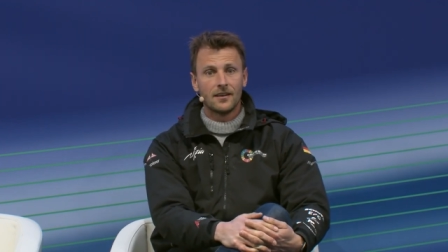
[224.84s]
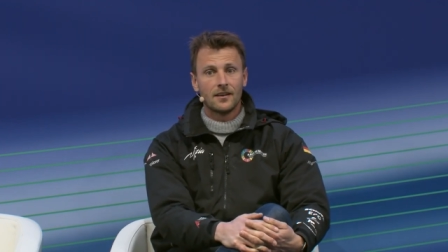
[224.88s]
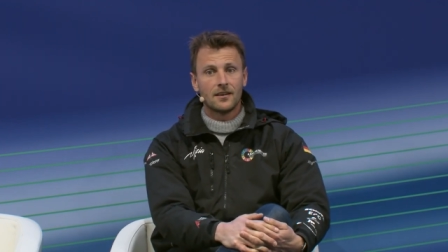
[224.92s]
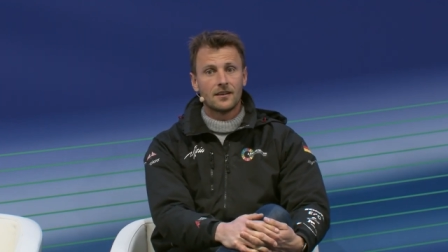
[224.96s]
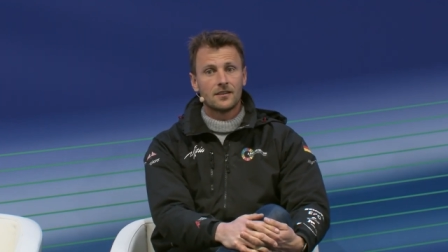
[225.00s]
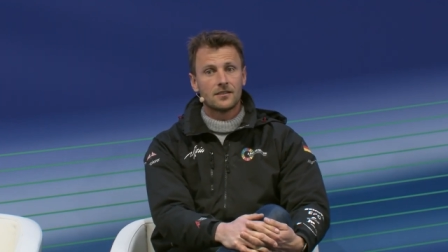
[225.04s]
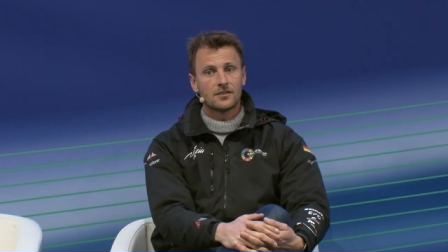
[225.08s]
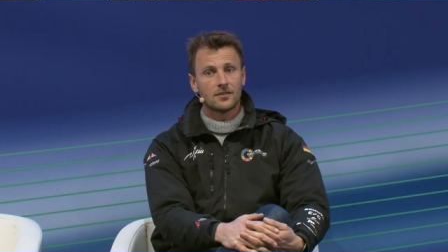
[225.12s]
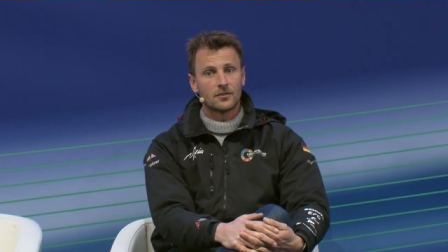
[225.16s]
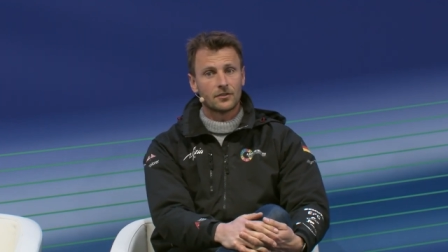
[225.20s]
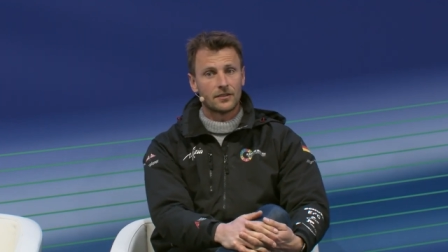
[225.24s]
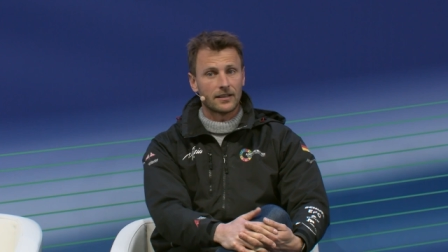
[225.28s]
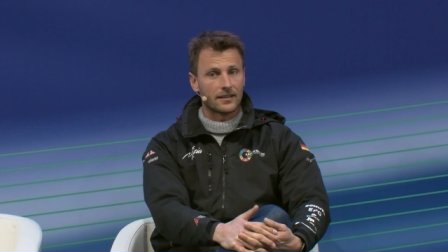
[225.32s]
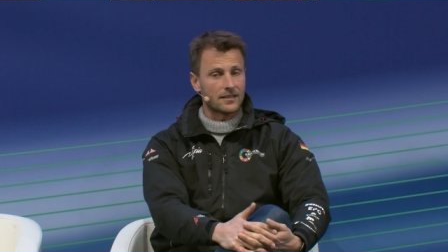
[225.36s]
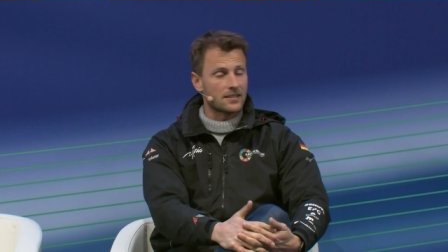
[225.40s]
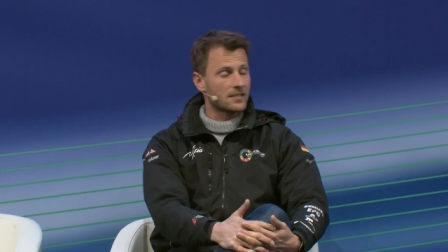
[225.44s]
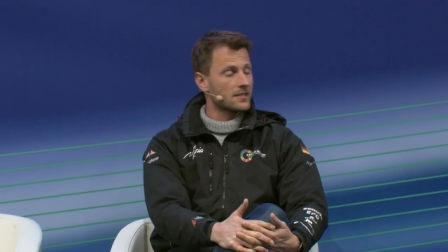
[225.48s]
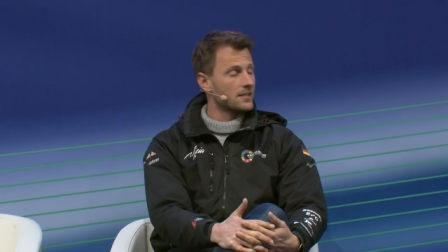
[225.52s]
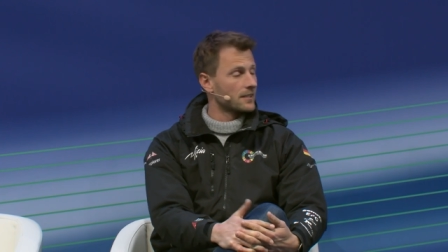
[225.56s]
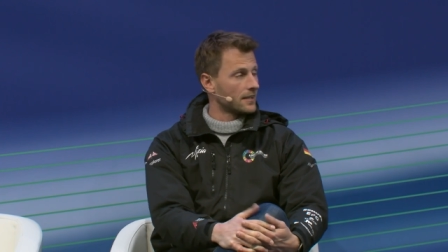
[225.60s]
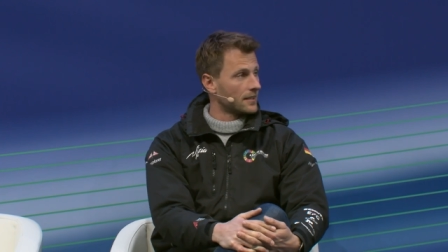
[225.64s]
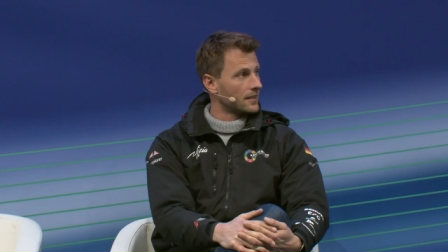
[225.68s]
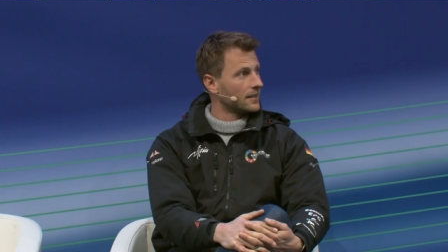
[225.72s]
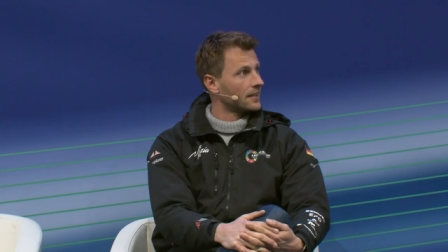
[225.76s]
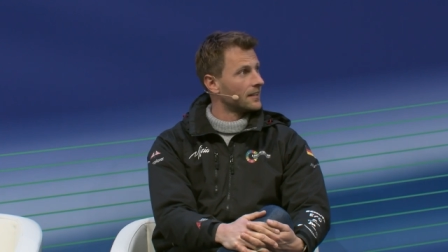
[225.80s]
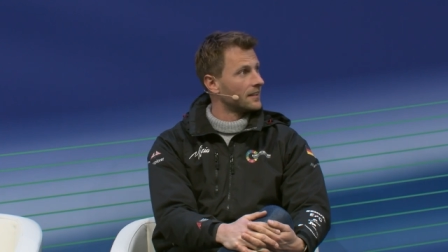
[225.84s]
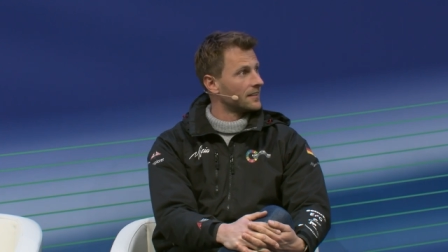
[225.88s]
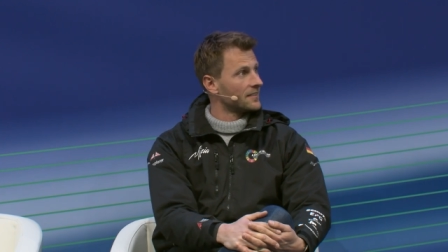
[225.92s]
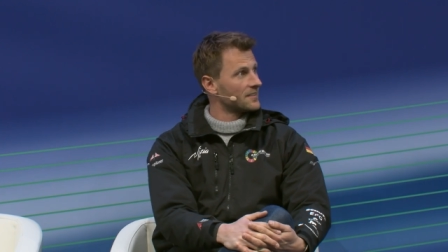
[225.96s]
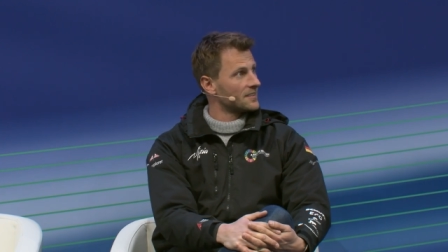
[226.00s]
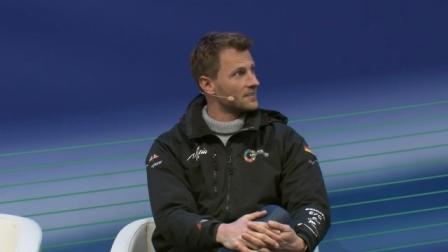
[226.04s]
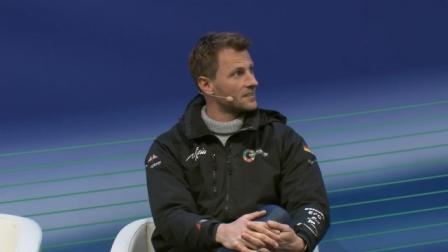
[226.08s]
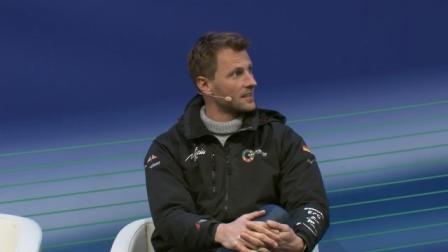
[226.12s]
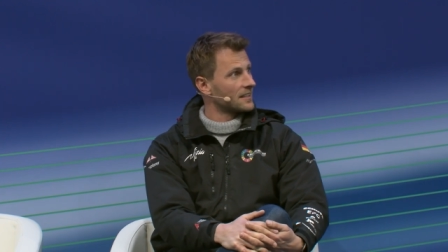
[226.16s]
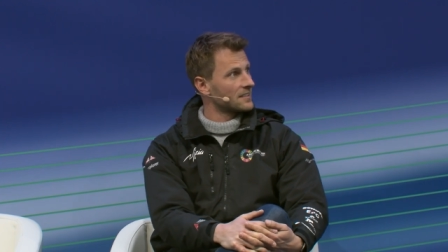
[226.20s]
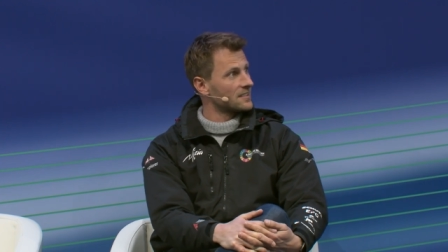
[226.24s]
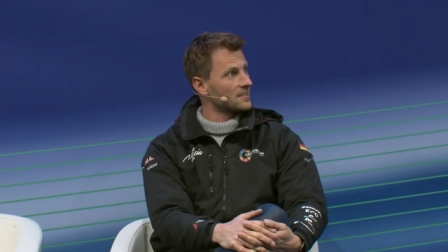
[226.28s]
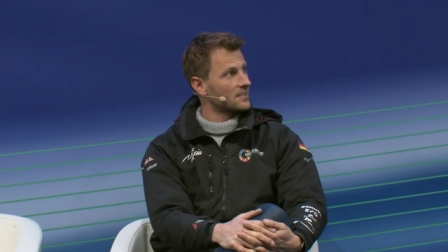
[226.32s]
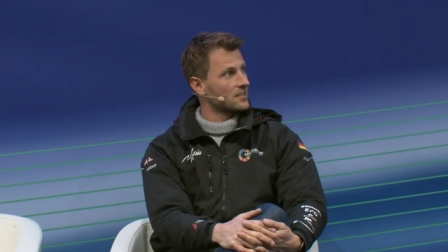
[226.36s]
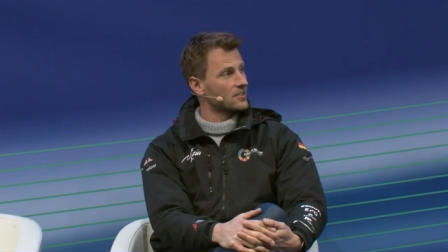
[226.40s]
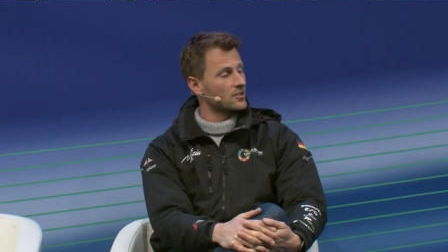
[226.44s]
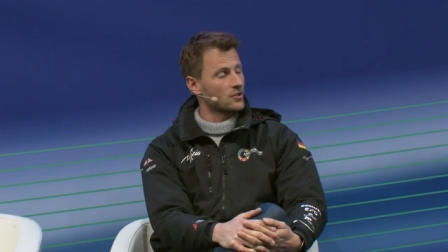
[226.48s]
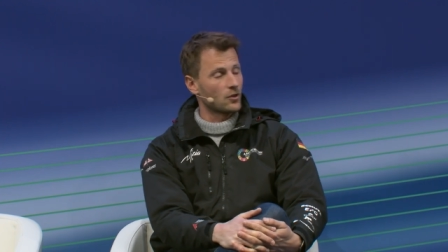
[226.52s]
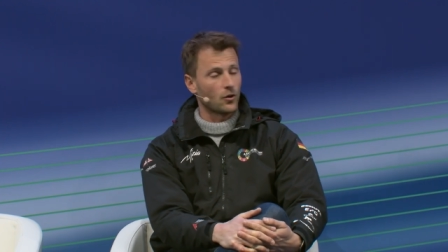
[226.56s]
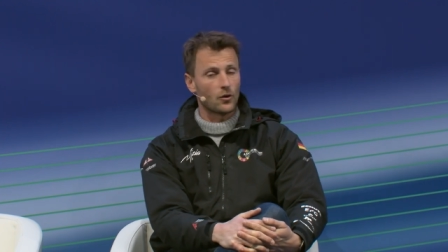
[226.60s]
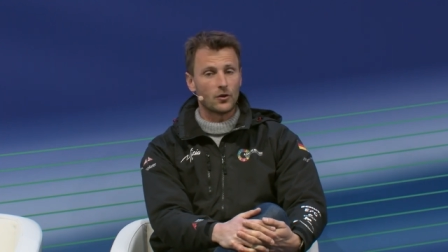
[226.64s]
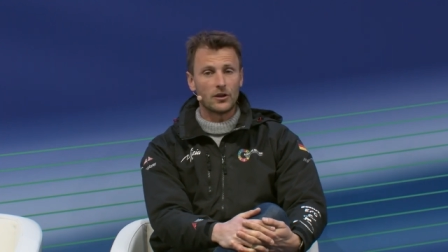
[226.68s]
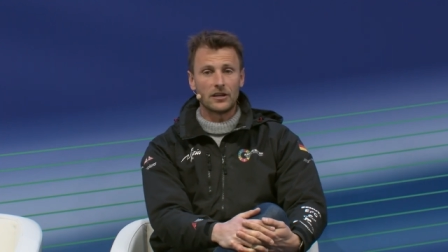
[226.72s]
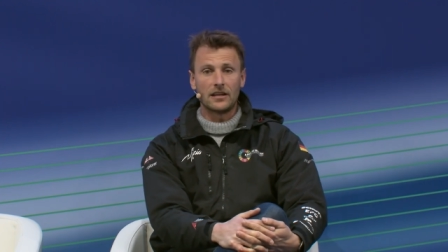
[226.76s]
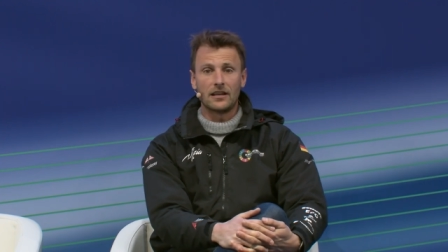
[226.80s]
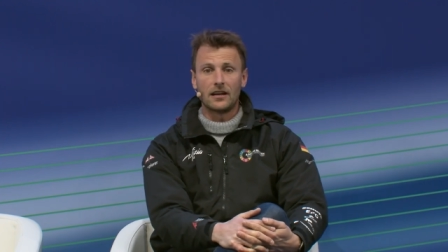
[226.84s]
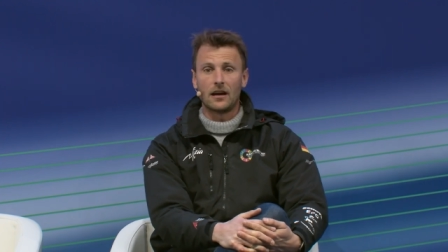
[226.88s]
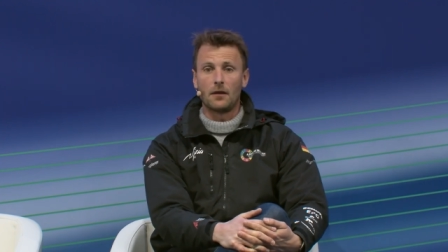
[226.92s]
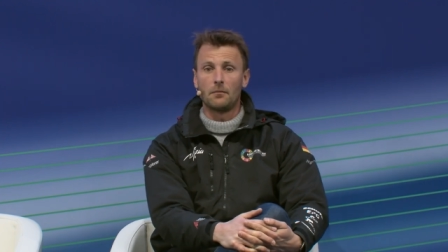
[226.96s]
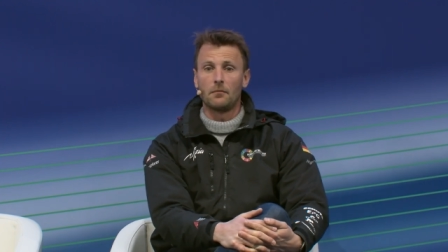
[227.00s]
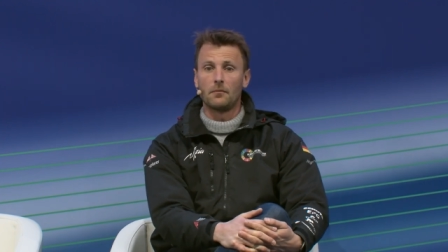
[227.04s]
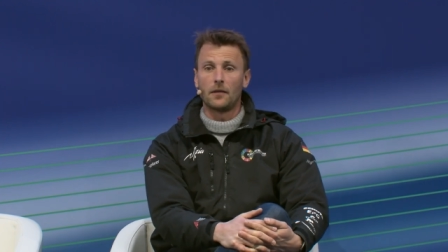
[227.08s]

So that's, uh, that's the story um,